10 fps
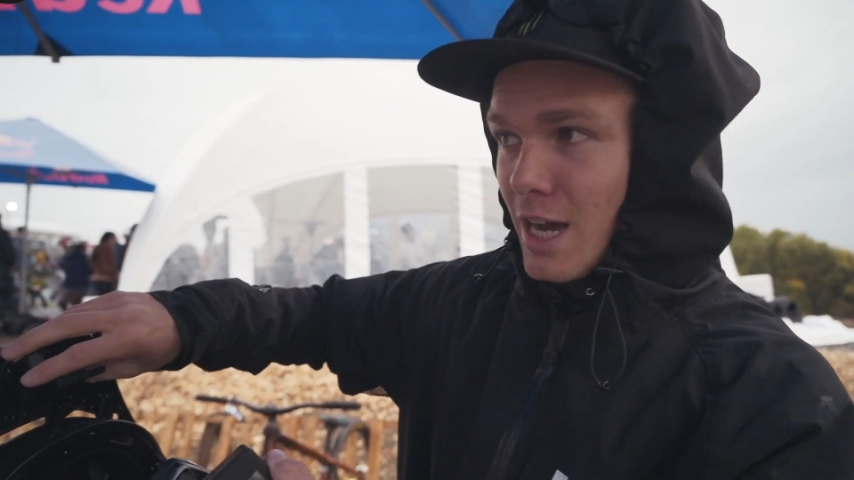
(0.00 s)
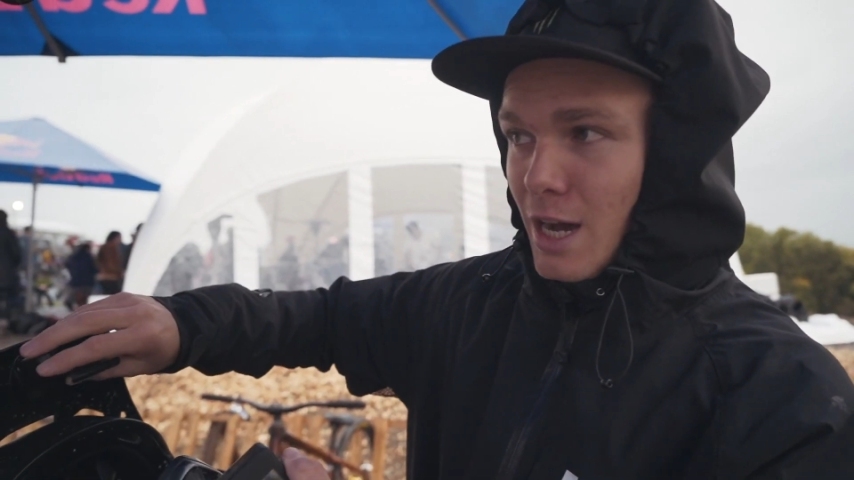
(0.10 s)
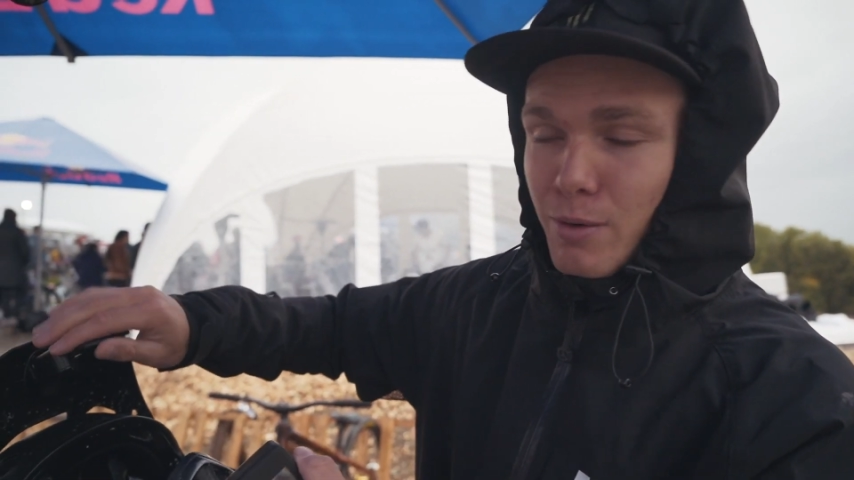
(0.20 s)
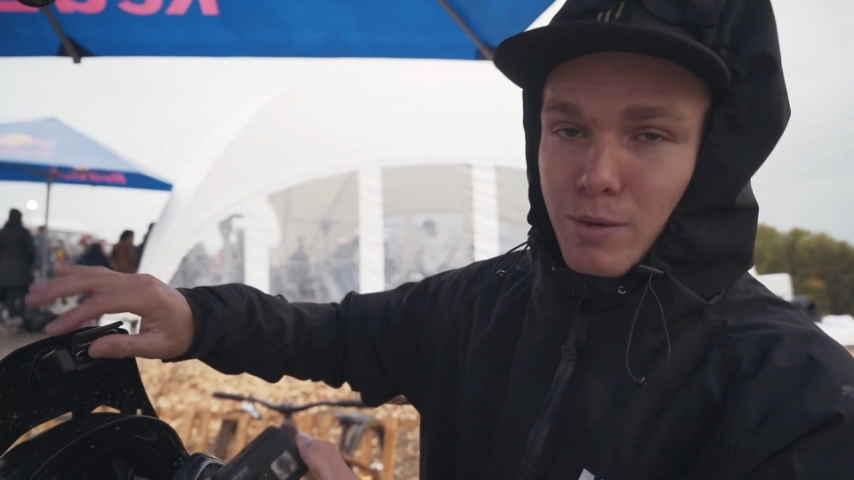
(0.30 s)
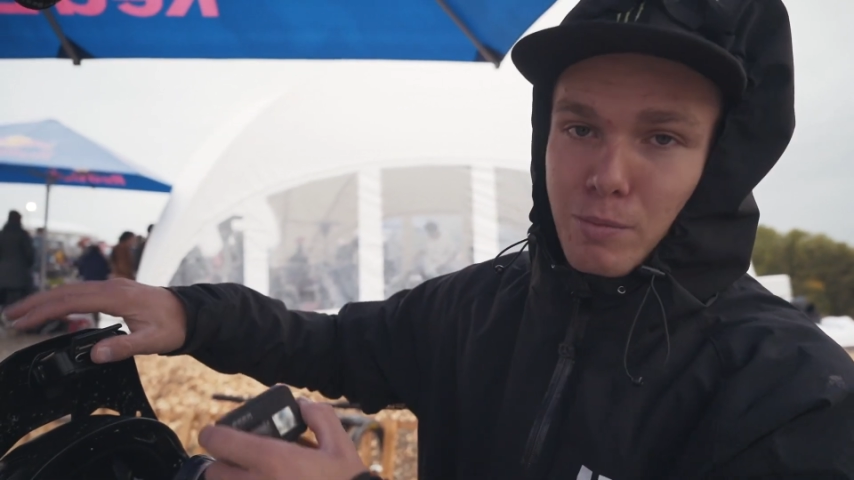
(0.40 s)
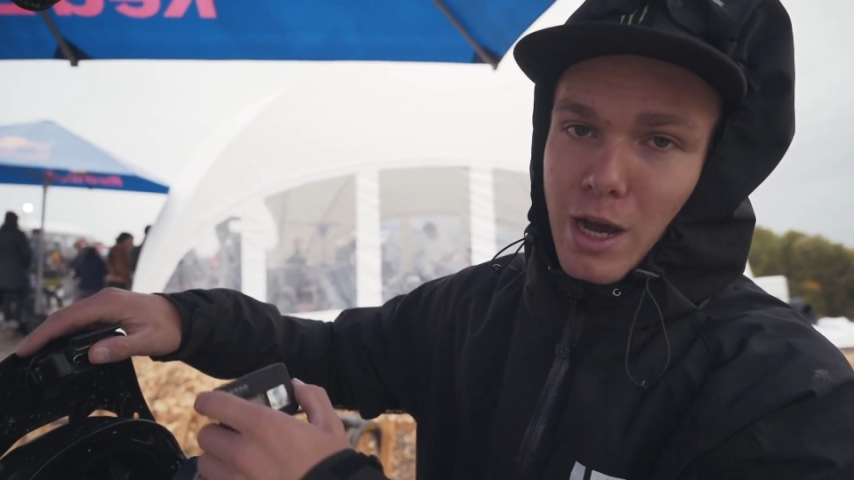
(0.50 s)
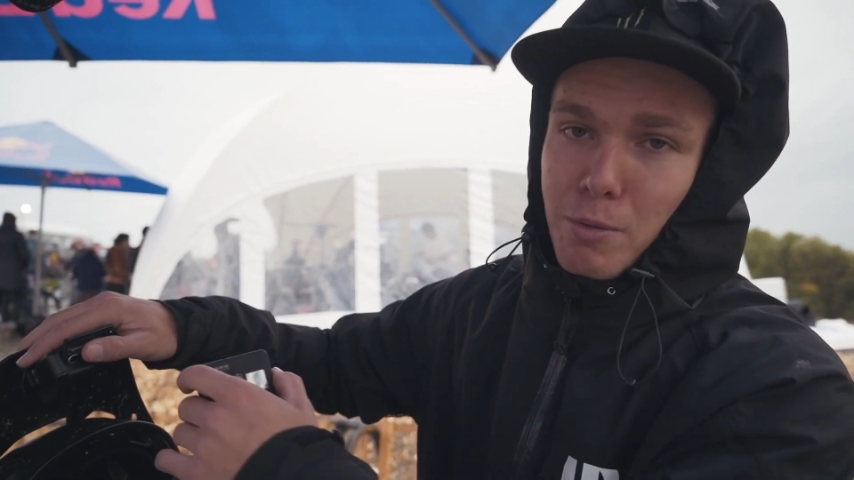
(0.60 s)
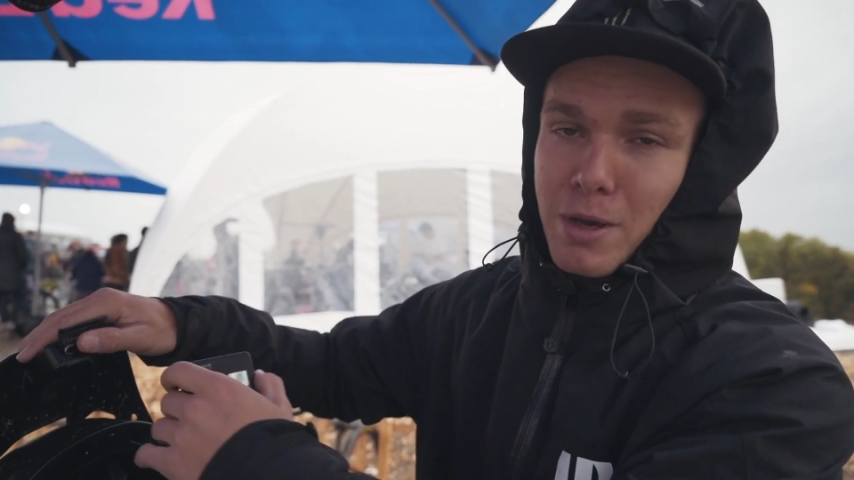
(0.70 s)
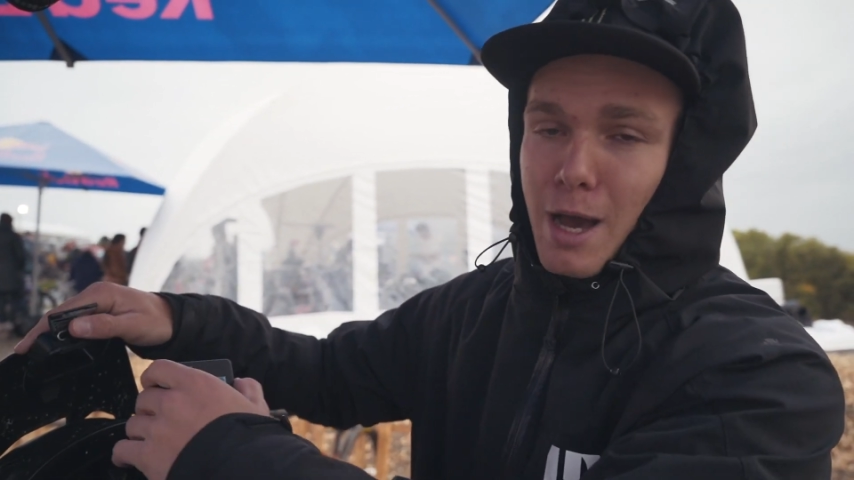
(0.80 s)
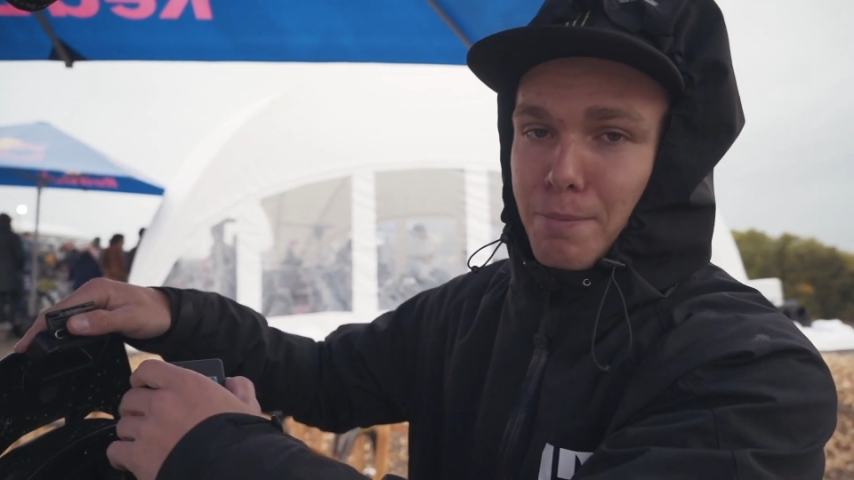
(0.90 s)
I will,
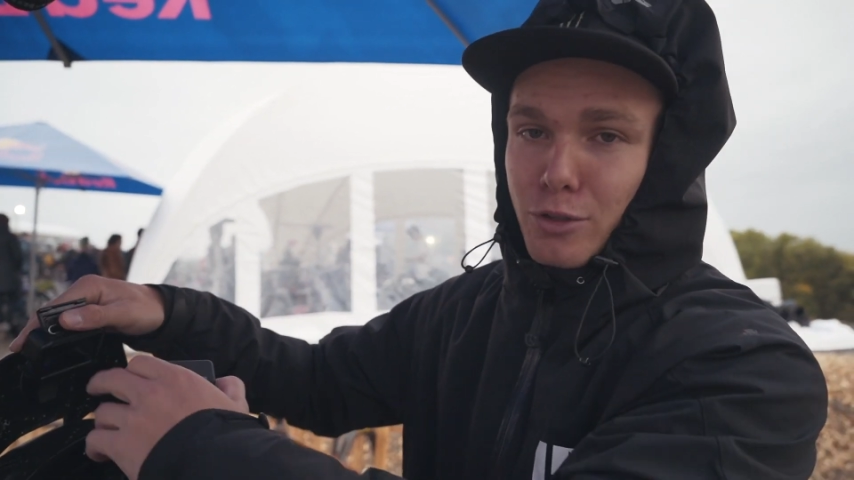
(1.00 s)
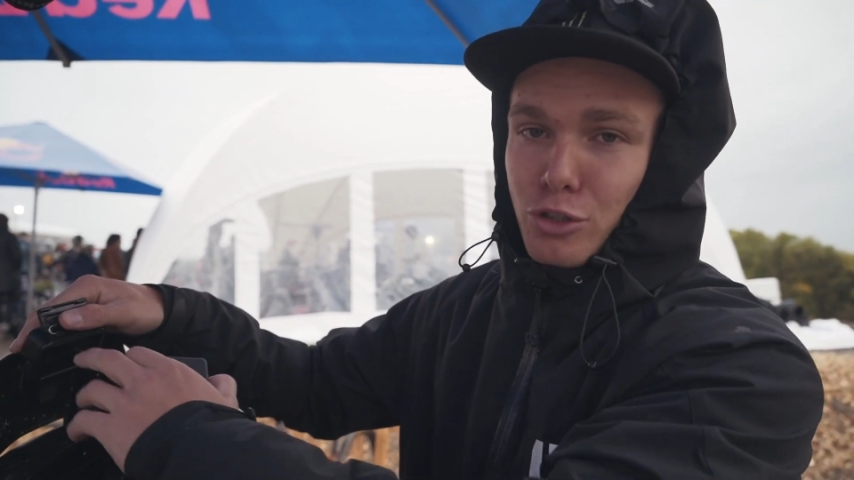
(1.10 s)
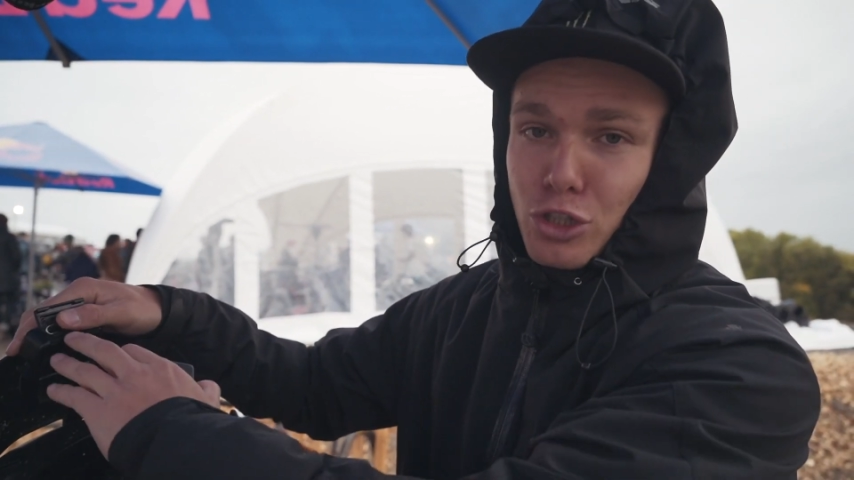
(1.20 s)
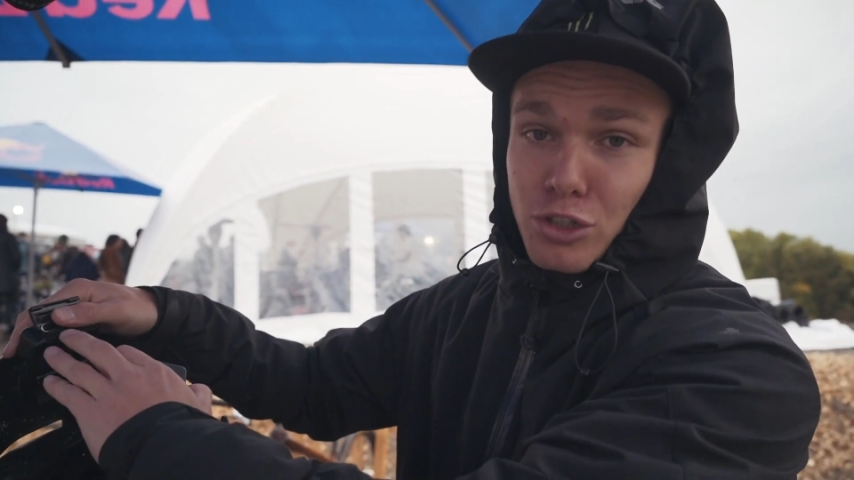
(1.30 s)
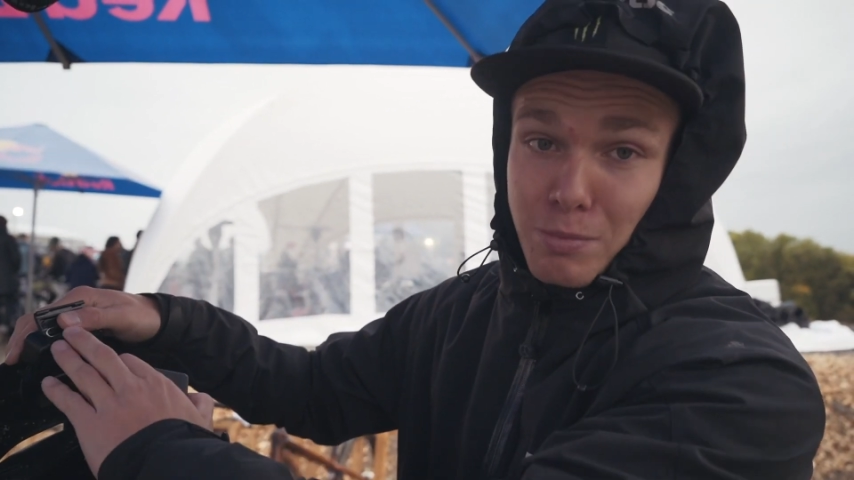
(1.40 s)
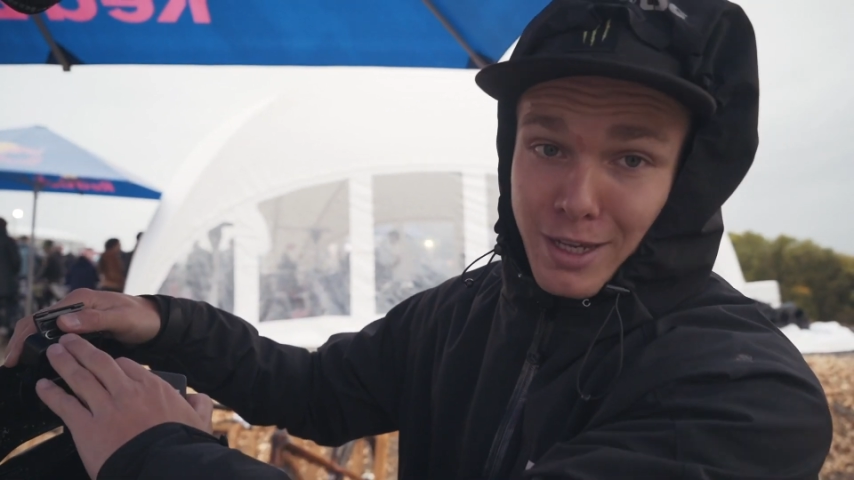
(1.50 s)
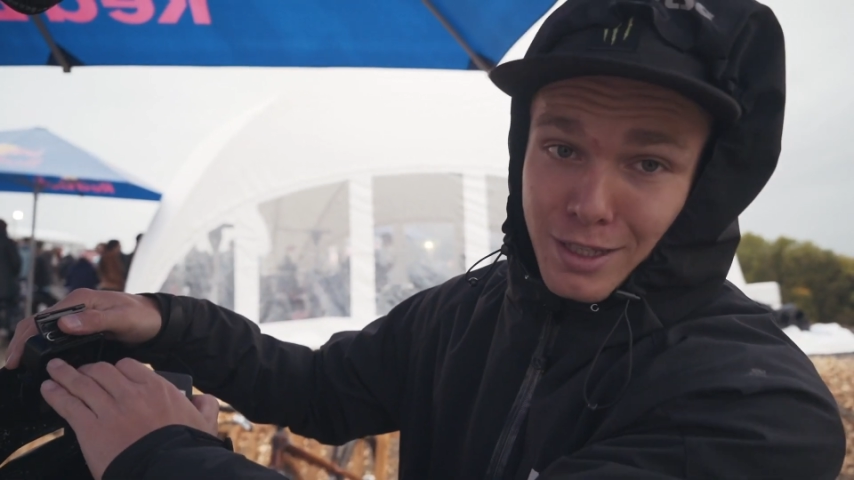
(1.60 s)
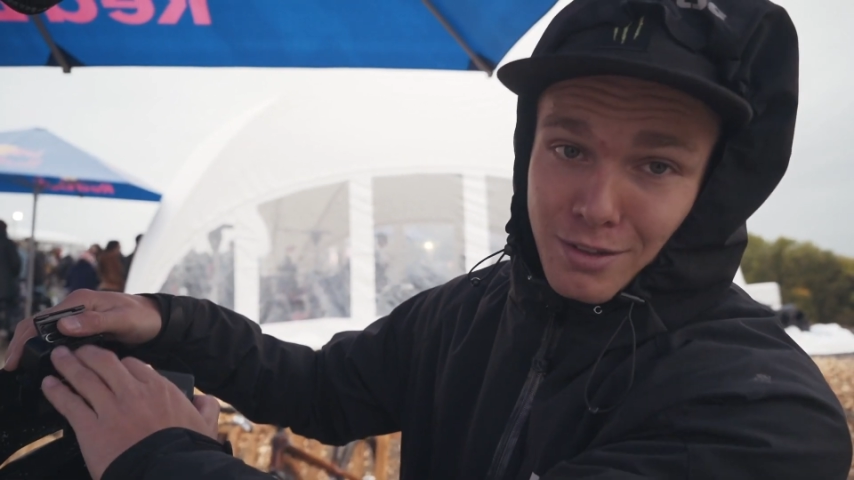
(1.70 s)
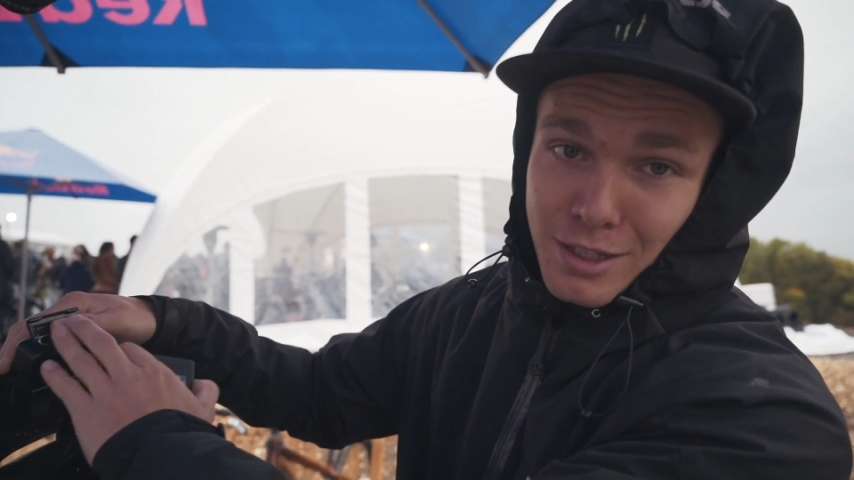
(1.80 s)
I'll be happy to just make it